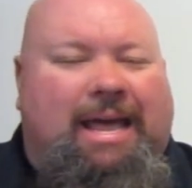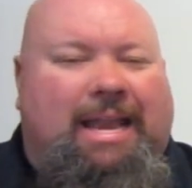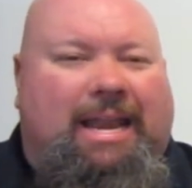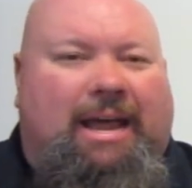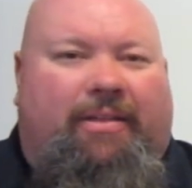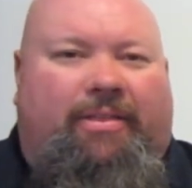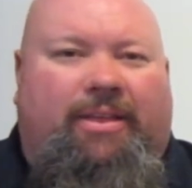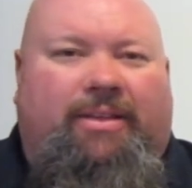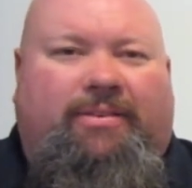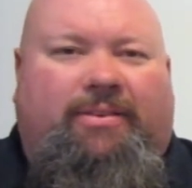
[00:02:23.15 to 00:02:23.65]

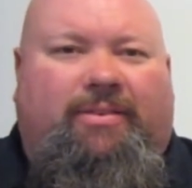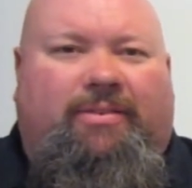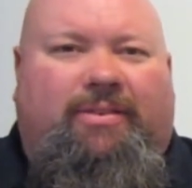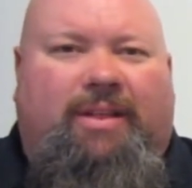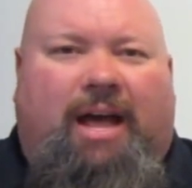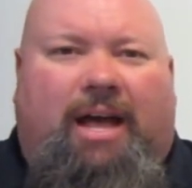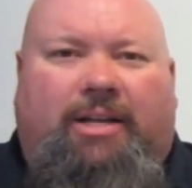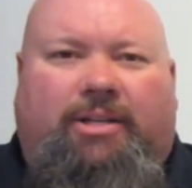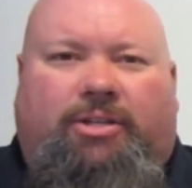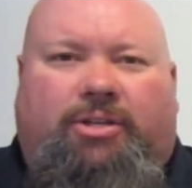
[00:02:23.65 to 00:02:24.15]
Now, this is
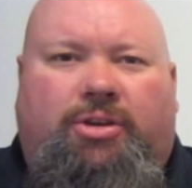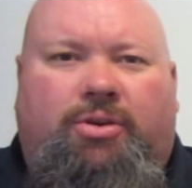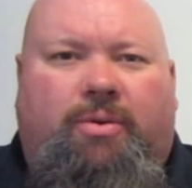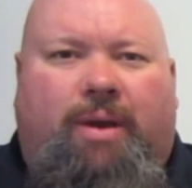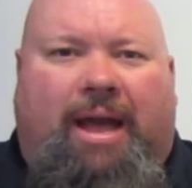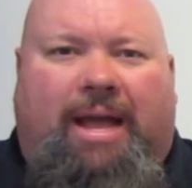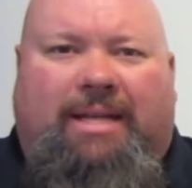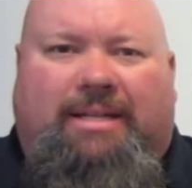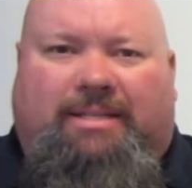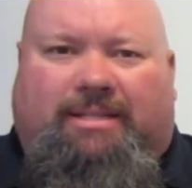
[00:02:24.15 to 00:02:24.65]
not 2
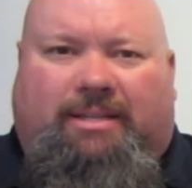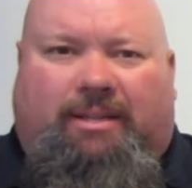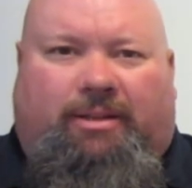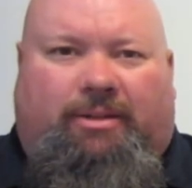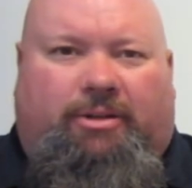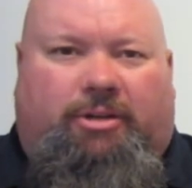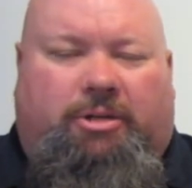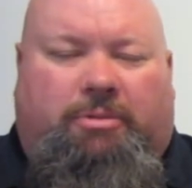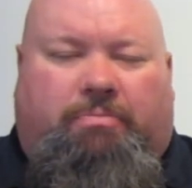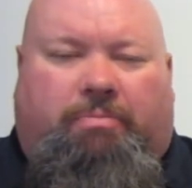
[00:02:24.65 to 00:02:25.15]
8
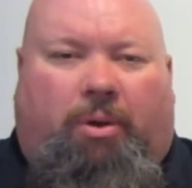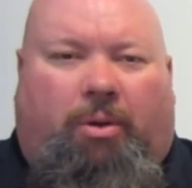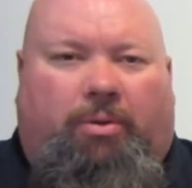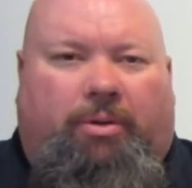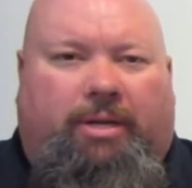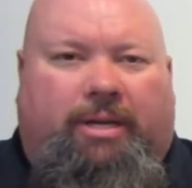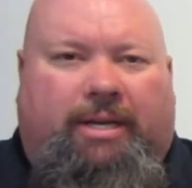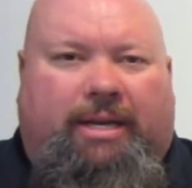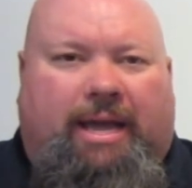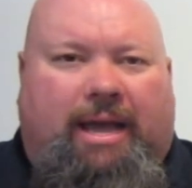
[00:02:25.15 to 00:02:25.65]
cylinders
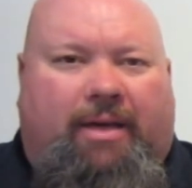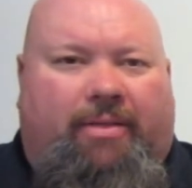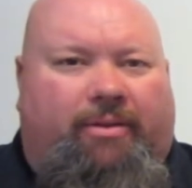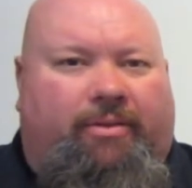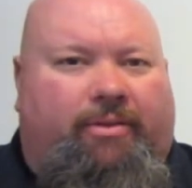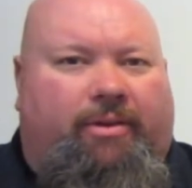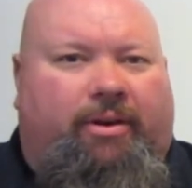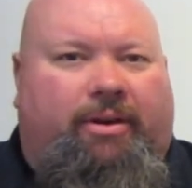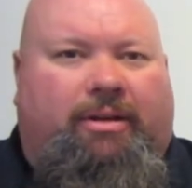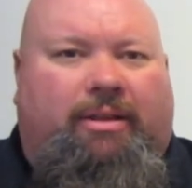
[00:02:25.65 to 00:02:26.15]
bolted
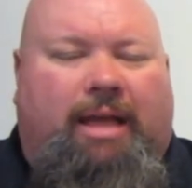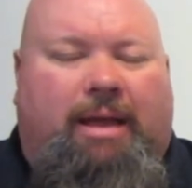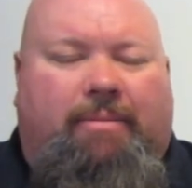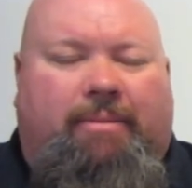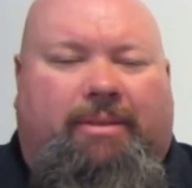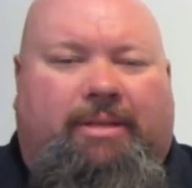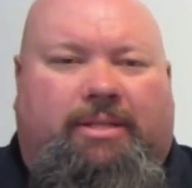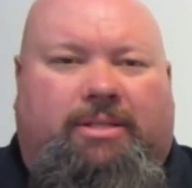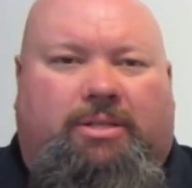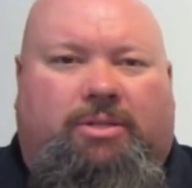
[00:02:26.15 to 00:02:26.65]
together. They're
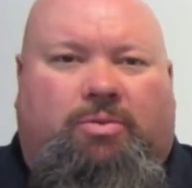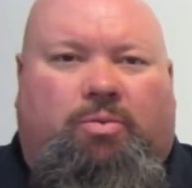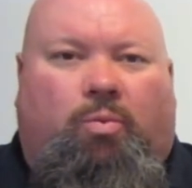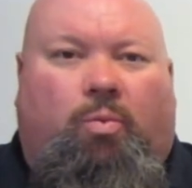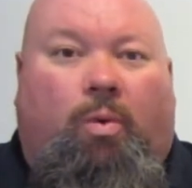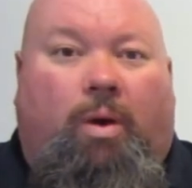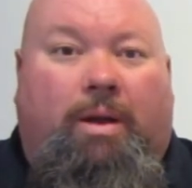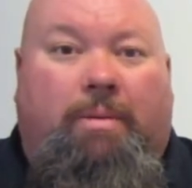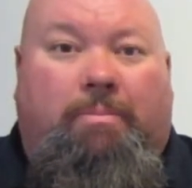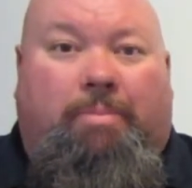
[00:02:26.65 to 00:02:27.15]
claiming this is
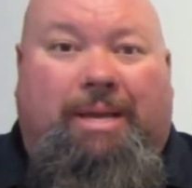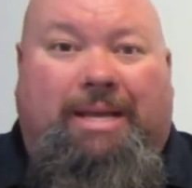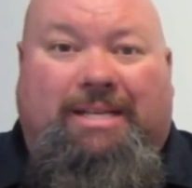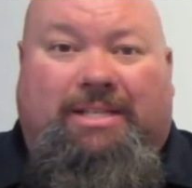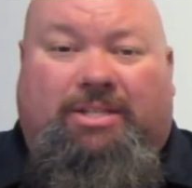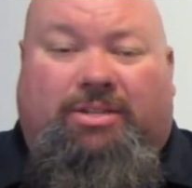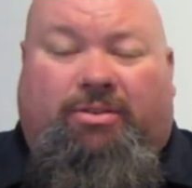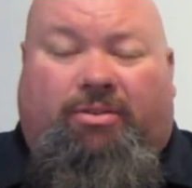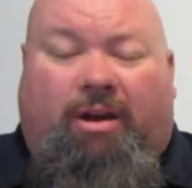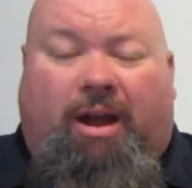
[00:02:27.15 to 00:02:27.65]
one
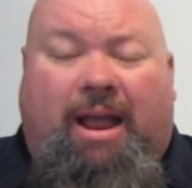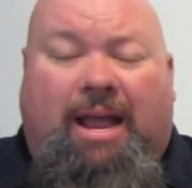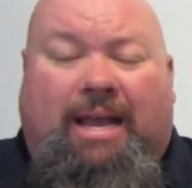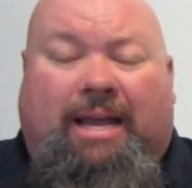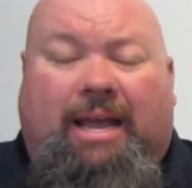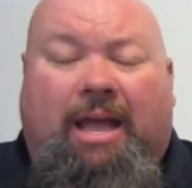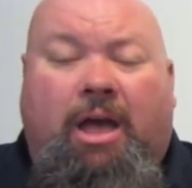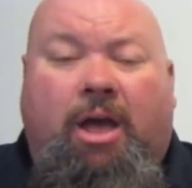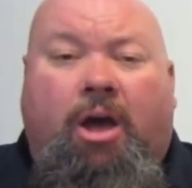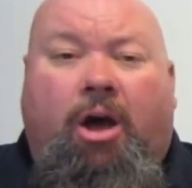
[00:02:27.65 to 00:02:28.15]
piece
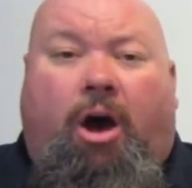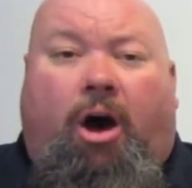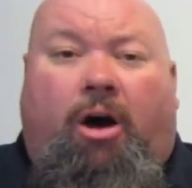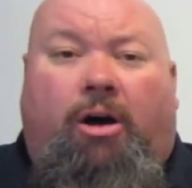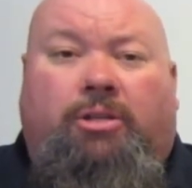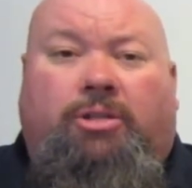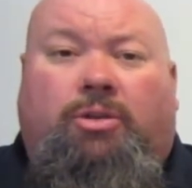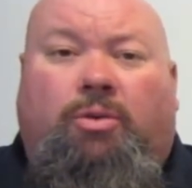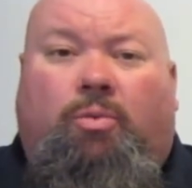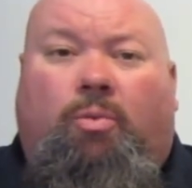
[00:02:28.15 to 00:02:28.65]
crank,
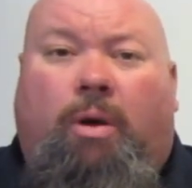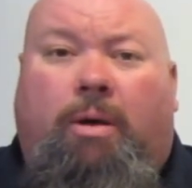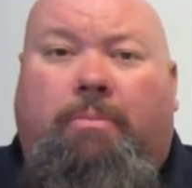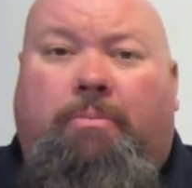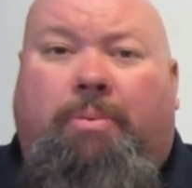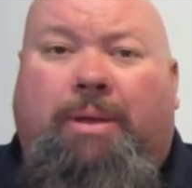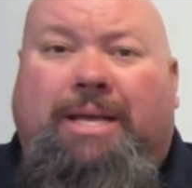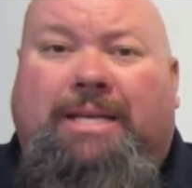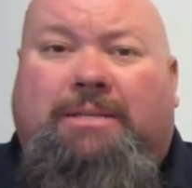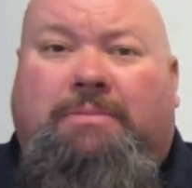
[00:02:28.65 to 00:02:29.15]
also one
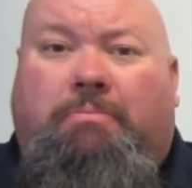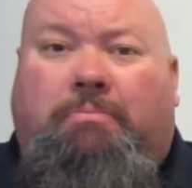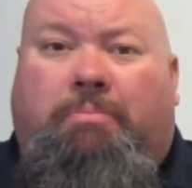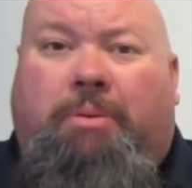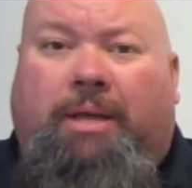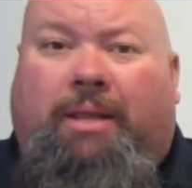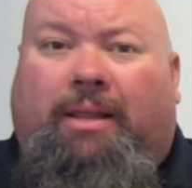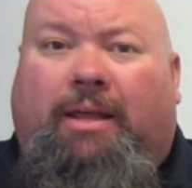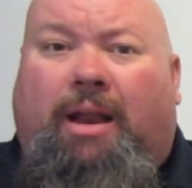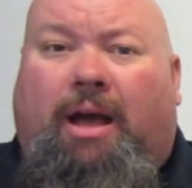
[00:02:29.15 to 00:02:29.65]
piece
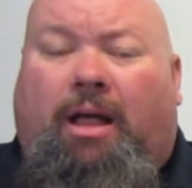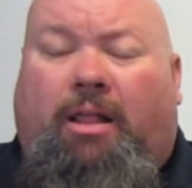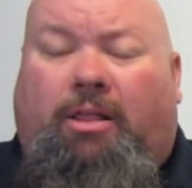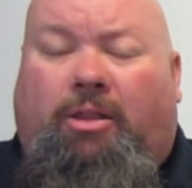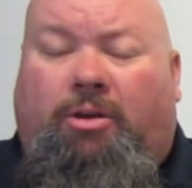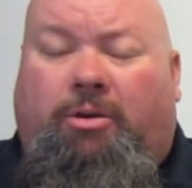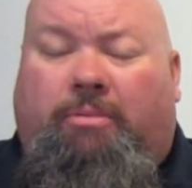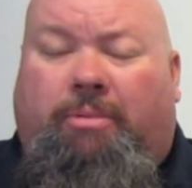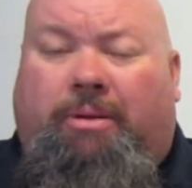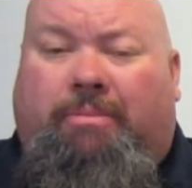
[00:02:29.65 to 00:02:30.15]
billet
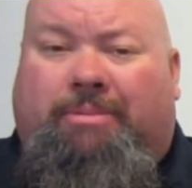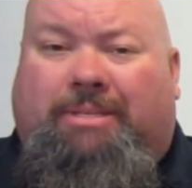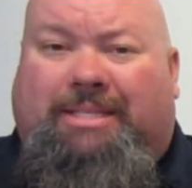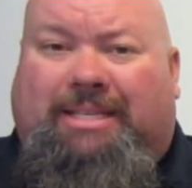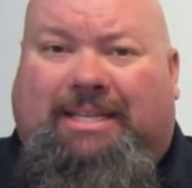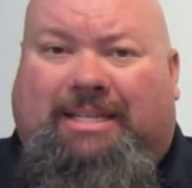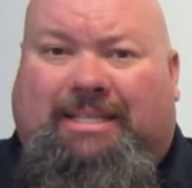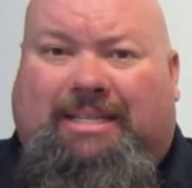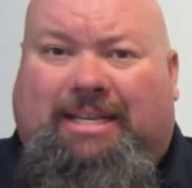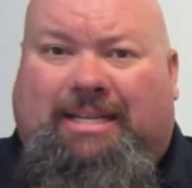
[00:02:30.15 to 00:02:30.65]
aluminum
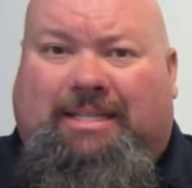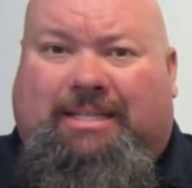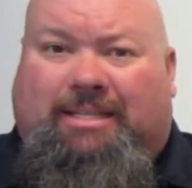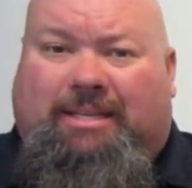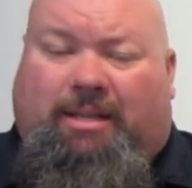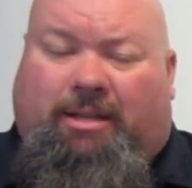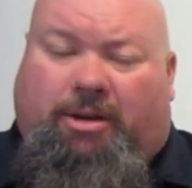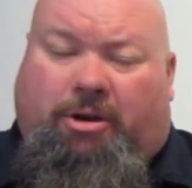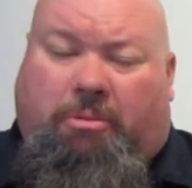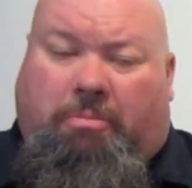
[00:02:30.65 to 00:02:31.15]
16
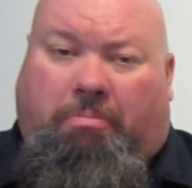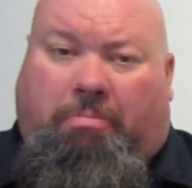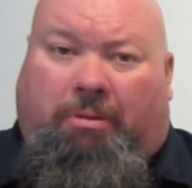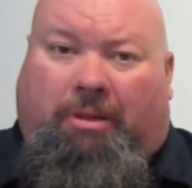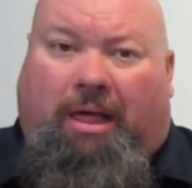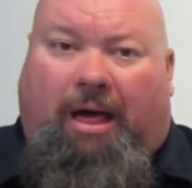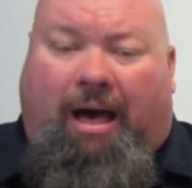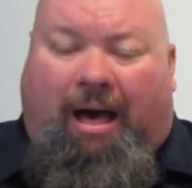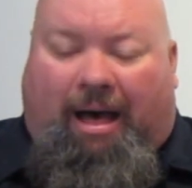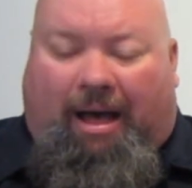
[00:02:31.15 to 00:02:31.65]
cylinder
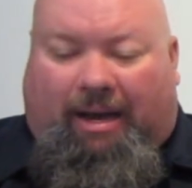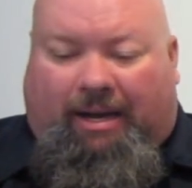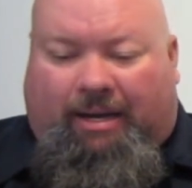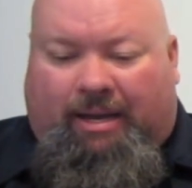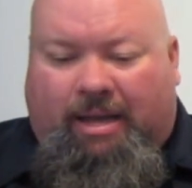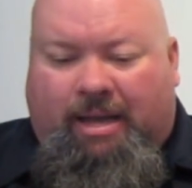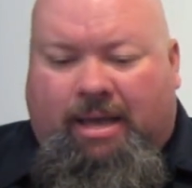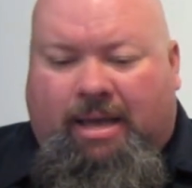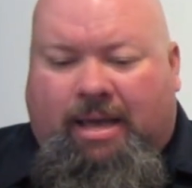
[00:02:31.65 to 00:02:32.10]
block.